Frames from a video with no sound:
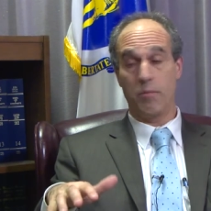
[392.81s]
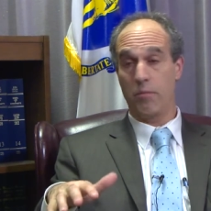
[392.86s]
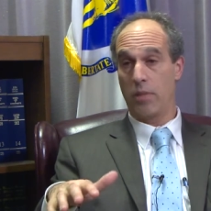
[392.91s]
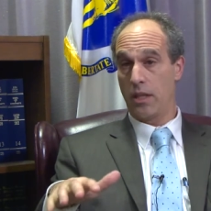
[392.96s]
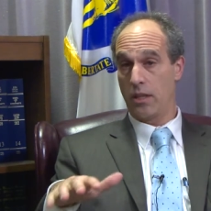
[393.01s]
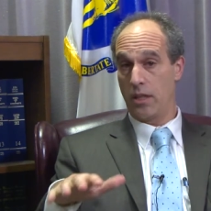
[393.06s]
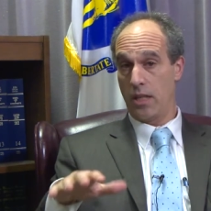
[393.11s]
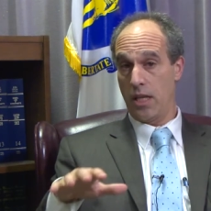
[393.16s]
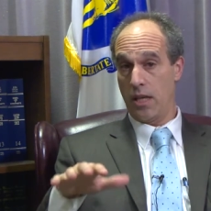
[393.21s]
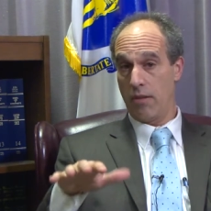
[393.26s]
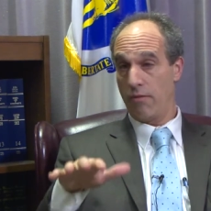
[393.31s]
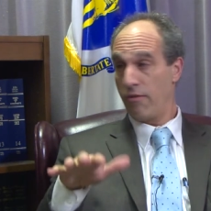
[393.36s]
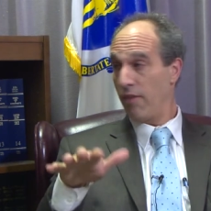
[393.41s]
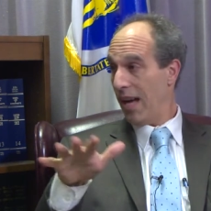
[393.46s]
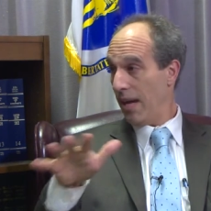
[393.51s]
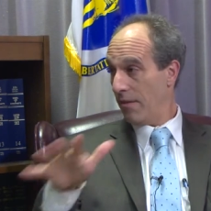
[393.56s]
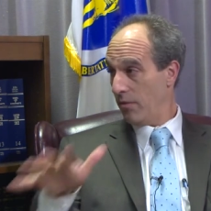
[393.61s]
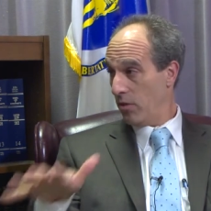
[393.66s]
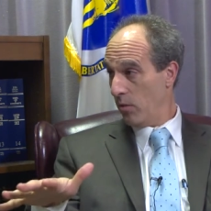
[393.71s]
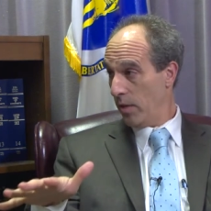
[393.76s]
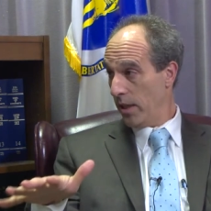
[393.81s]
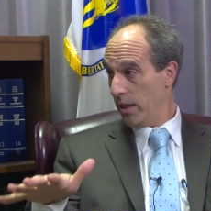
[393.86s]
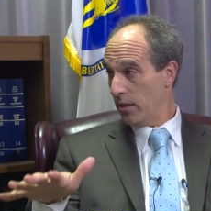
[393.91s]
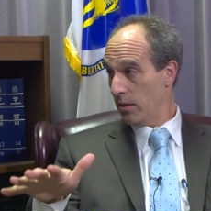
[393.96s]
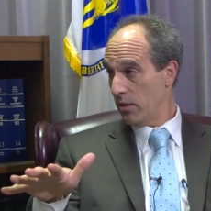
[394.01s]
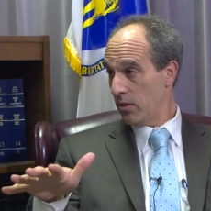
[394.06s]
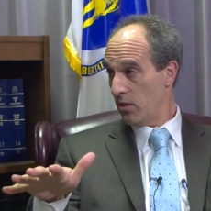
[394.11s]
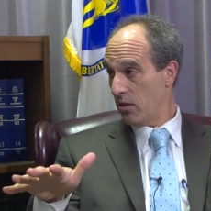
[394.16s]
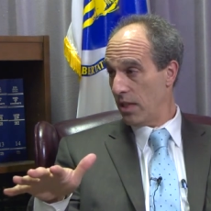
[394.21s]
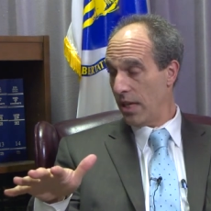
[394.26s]
but the 5 New
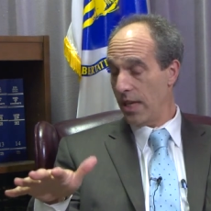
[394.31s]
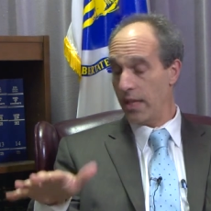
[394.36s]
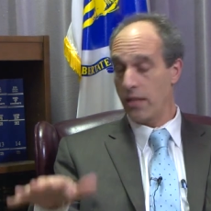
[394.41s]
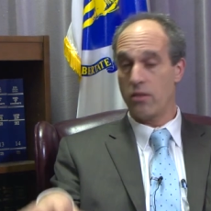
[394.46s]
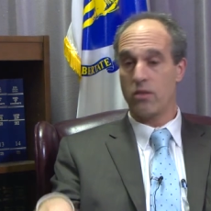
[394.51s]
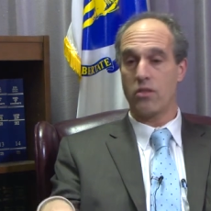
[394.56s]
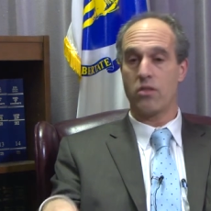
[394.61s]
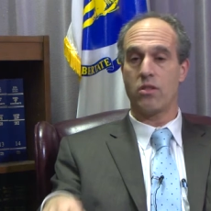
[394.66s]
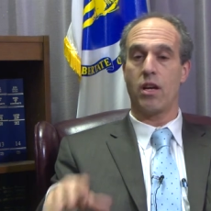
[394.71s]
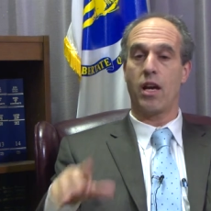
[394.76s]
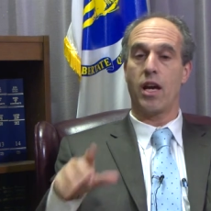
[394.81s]
England states,